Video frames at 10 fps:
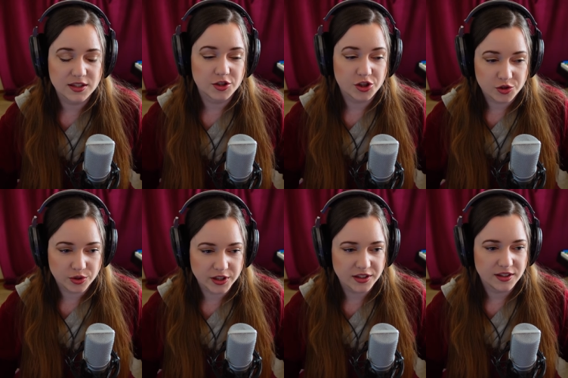
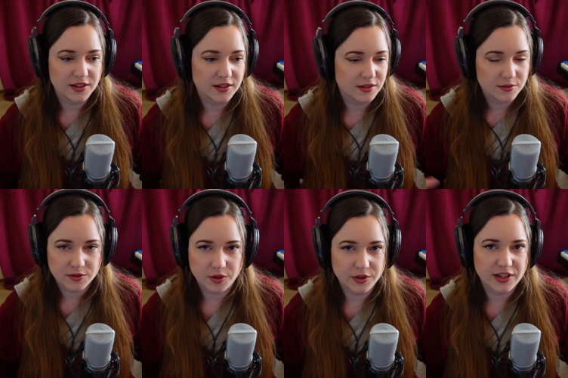Sure,
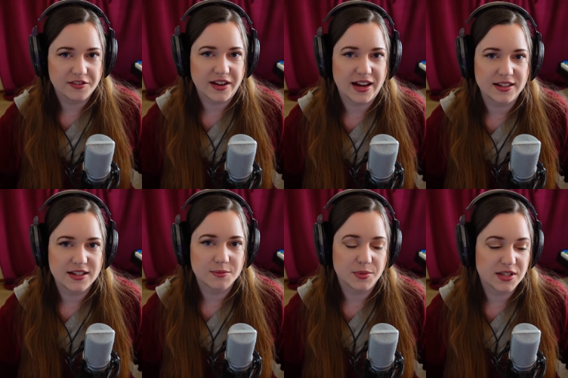totally
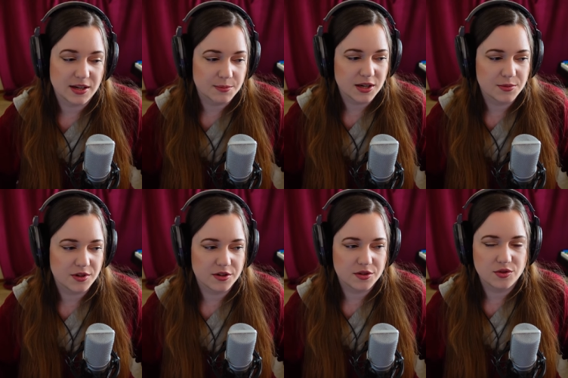valid, but sometimes
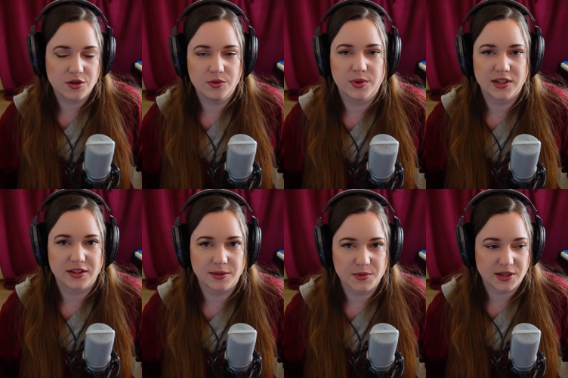you also don't want them.